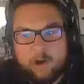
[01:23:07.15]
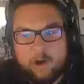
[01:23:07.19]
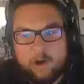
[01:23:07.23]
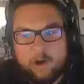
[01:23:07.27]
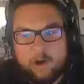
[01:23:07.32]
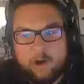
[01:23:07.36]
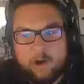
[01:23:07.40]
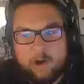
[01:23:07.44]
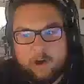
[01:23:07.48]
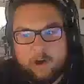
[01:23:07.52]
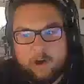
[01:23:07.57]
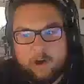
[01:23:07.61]

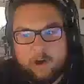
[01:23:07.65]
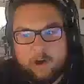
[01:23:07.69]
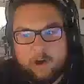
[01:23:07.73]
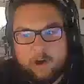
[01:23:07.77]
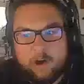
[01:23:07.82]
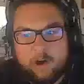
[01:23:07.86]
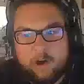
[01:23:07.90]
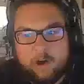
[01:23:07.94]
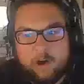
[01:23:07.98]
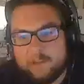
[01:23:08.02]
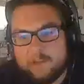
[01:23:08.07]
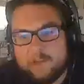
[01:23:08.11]
players and
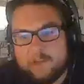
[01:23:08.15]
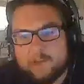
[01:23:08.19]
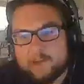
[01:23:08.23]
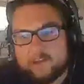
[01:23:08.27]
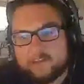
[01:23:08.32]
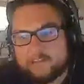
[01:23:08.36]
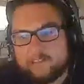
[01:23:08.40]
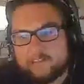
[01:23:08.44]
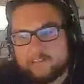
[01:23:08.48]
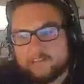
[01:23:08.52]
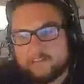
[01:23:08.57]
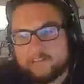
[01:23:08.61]
party
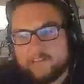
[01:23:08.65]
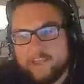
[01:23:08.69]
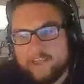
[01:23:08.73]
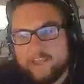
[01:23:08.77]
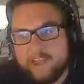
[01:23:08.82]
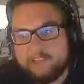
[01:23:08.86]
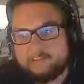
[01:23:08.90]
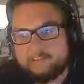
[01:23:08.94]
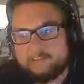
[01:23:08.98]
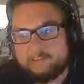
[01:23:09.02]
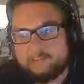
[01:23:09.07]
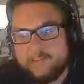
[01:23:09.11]
constantly
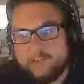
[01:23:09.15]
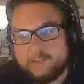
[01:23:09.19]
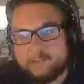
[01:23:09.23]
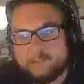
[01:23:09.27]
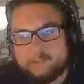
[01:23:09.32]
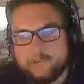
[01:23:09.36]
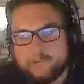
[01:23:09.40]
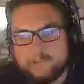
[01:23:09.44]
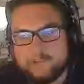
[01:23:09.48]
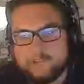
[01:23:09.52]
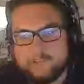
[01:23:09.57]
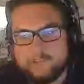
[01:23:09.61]
have to make
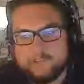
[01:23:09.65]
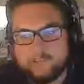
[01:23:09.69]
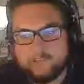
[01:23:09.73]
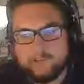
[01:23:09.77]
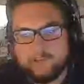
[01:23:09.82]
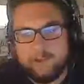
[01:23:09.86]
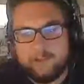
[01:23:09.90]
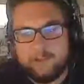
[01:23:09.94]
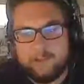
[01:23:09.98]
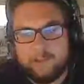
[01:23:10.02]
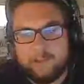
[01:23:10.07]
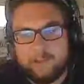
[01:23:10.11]
choices
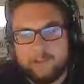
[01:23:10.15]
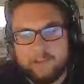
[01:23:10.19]
about, like,